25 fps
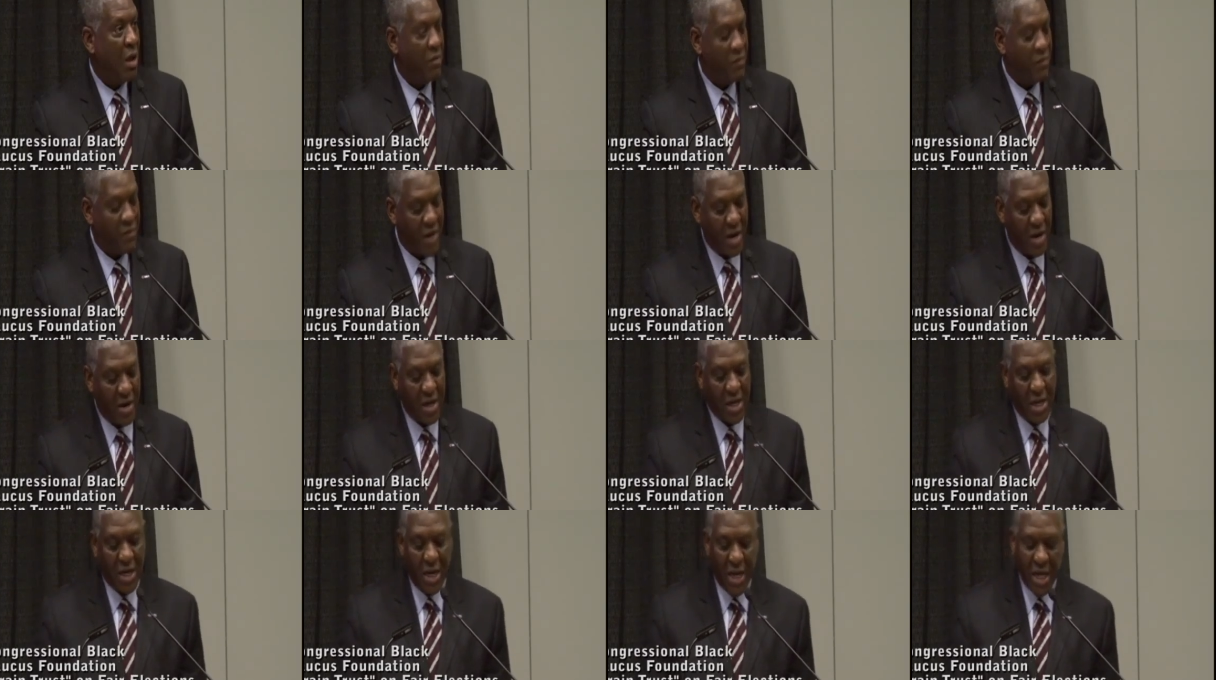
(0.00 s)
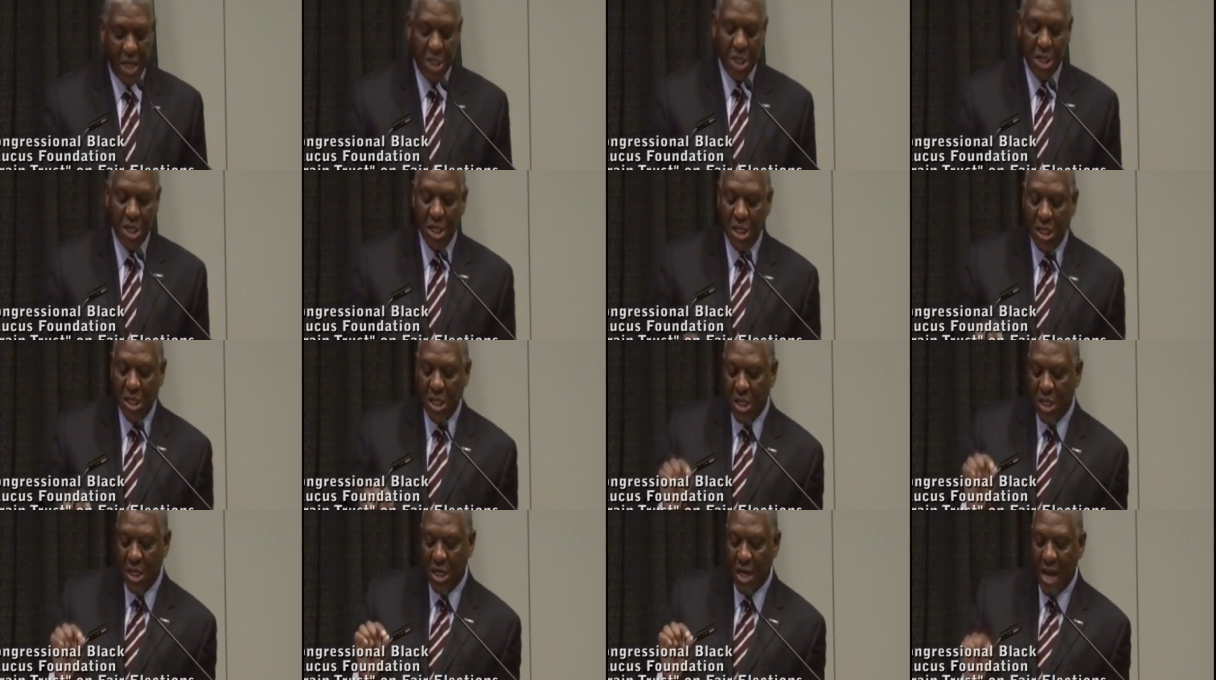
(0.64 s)
Fair elections
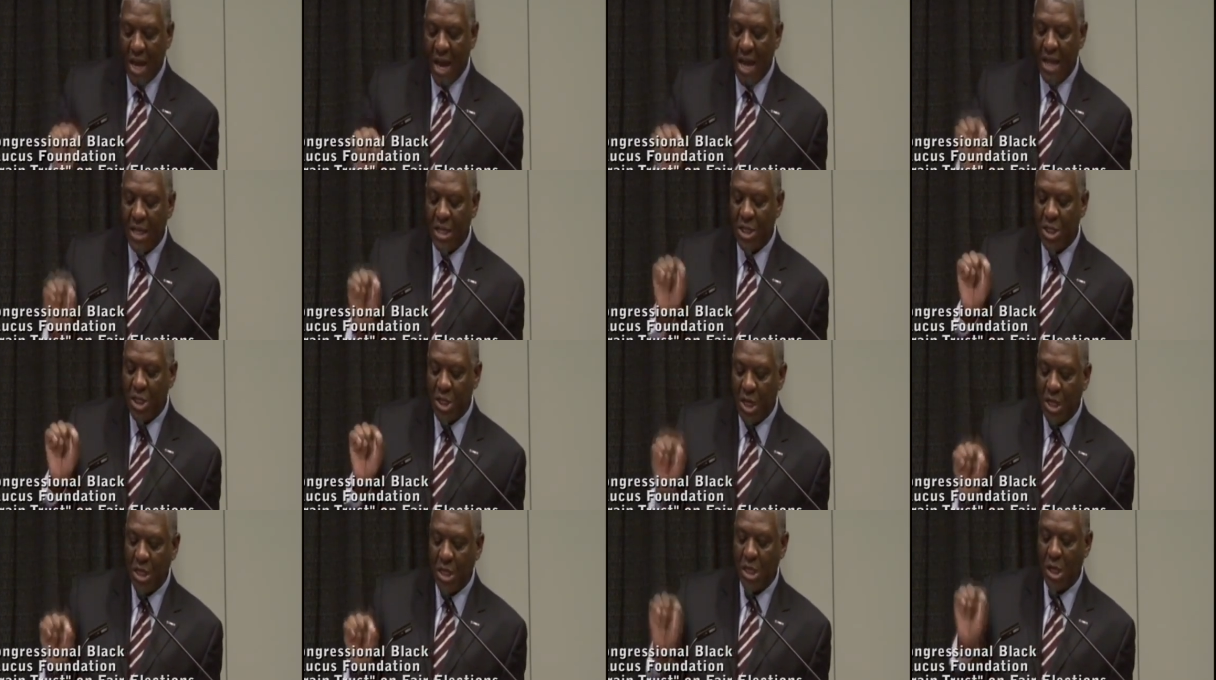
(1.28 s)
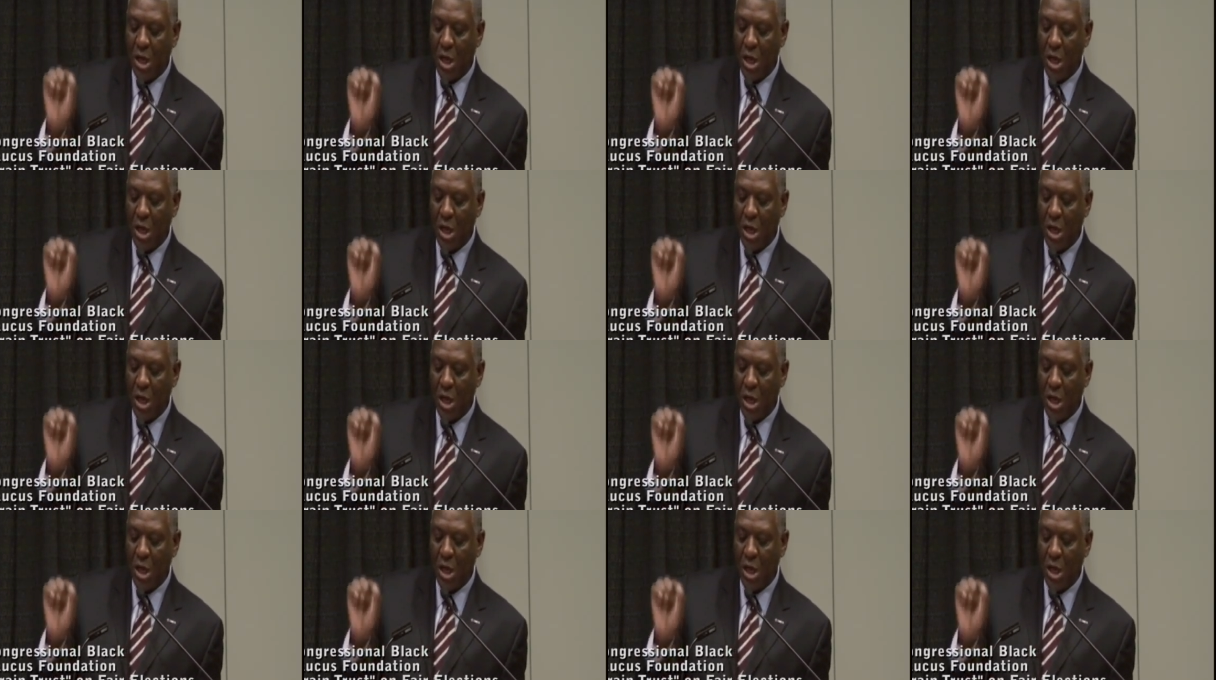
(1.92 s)
is not just